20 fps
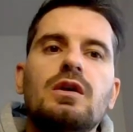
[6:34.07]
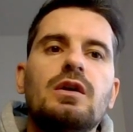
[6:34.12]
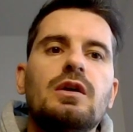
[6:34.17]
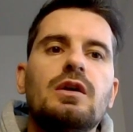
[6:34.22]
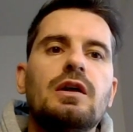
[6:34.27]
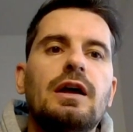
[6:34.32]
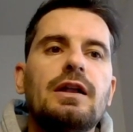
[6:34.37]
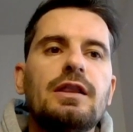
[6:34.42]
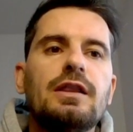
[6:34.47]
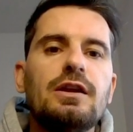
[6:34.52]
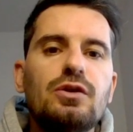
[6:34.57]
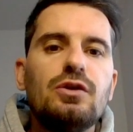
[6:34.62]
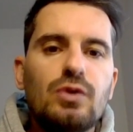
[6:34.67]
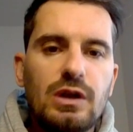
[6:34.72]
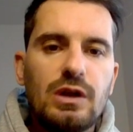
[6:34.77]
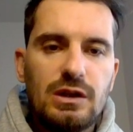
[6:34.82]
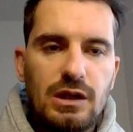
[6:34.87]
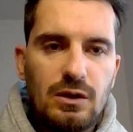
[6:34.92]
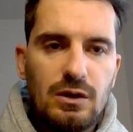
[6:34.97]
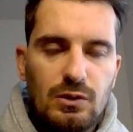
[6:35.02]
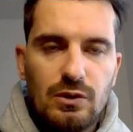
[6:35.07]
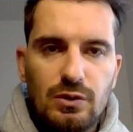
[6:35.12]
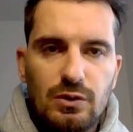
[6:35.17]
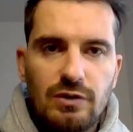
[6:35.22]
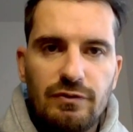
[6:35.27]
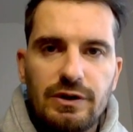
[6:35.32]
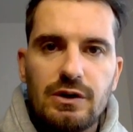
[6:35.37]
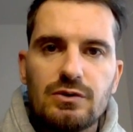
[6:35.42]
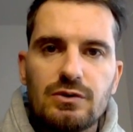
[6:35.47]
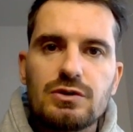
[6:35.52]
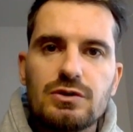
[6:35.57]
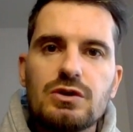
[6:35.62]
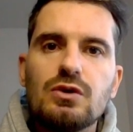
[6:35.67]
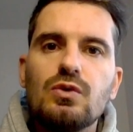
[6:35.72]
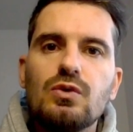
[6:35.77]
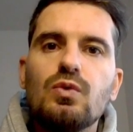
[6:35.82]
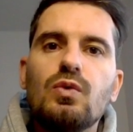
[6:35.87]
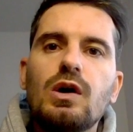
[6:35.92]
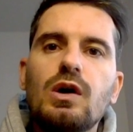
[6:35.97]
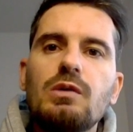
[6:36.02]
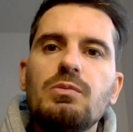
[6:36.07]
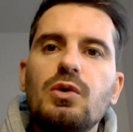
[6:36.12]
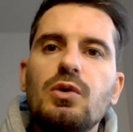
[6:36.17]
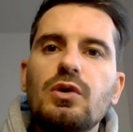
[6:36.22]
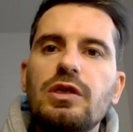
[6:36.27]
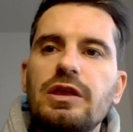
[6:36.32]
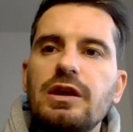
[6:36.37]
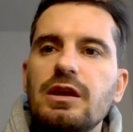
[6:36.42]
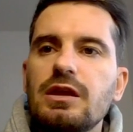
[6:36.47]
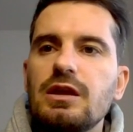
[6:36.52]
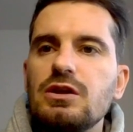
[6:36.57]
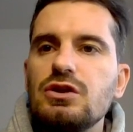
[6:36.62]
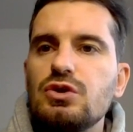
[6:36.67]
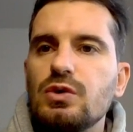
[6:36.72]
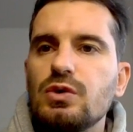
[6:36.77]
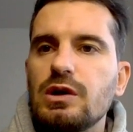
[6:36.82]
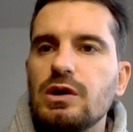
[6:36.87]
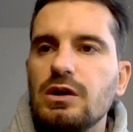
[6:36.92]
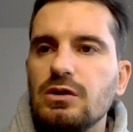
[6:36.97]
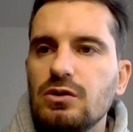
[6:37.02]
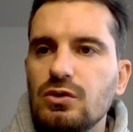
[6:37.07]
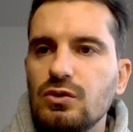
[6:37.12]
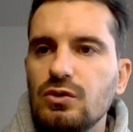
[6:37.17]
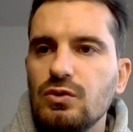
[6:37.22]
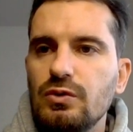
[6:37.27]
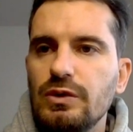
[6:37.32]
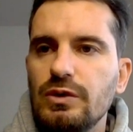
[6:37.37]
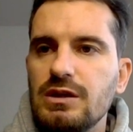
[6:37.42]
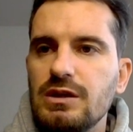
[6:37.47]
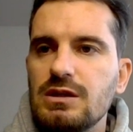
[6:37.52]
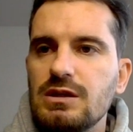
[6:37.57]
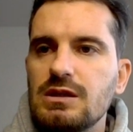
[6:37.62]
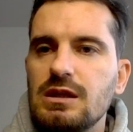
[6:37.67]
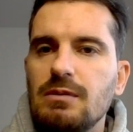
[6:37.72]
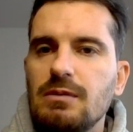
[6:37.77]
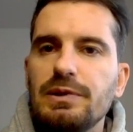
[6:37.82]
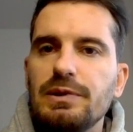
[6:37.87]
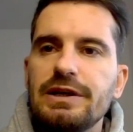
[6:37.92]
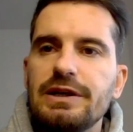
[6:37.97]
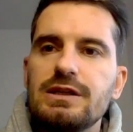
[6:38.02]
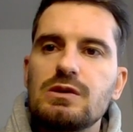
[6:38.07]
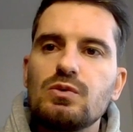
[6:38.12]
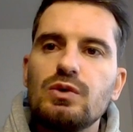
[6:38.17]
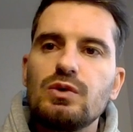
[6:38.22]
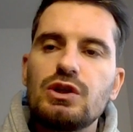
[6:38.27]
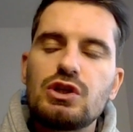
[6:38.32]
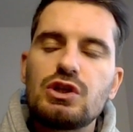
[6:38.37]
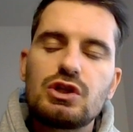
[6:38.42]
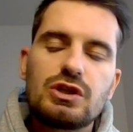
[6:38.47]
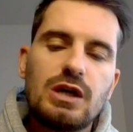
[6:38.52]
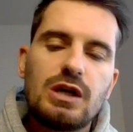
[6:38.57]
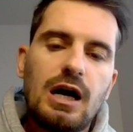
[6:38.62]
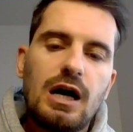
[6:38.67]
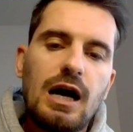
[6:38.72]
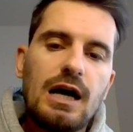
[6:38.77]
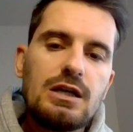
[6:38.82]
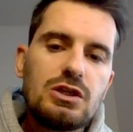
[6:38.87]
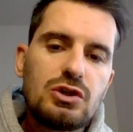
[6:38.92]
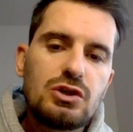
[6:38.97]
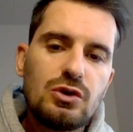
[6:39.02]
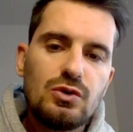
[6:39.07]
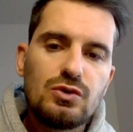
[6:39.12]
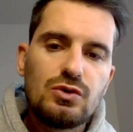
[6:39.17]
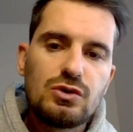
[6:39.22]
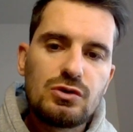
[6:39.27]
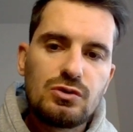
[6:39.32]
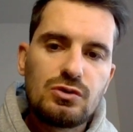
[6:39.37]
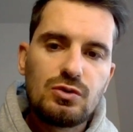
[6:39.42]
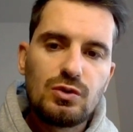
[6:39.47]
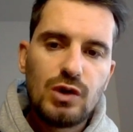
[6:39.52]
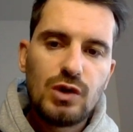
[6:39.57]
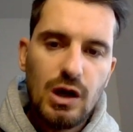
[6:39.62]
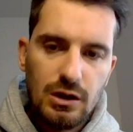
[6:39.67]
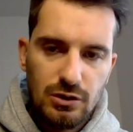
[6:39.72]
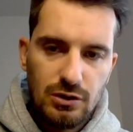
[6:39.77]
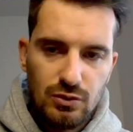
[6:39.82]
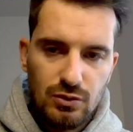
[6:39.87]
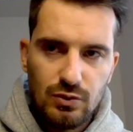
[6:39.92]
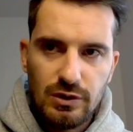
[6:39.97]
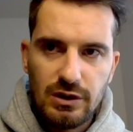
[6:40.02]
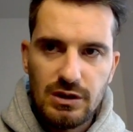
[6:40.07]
And then you can download the video. So one more thing that you can do with these templates, which I chose to not do in this